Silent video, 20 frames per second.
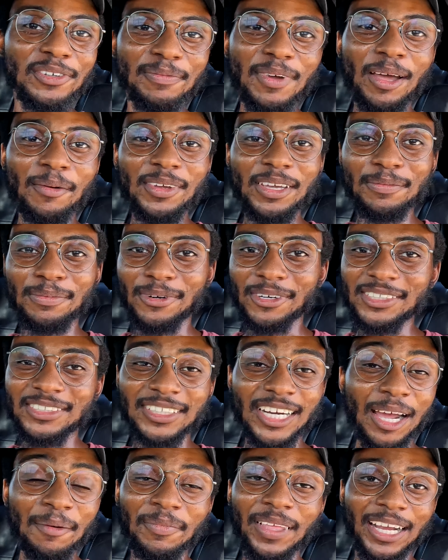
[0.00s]
you who met me in
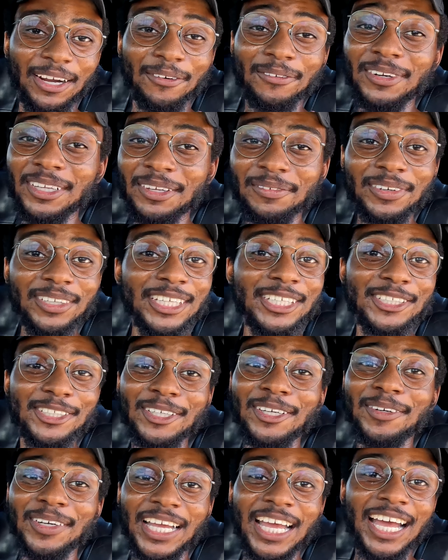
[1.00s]
person, I'm like a really, really
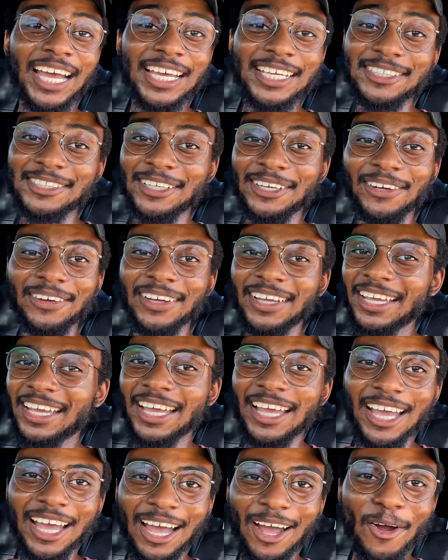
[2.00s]
chill guy. So
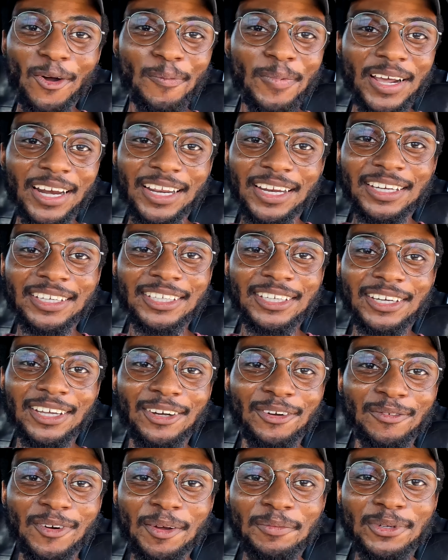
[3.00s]
I hope I didn't, you
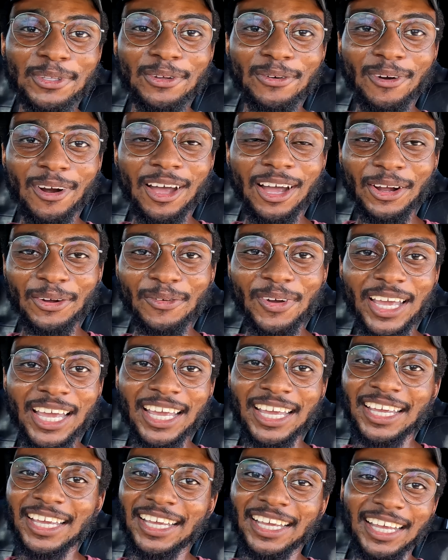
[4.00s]
know, rub you the wrong
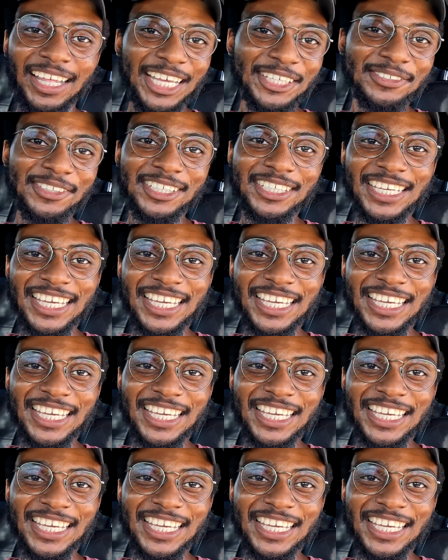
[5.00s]
way. That's what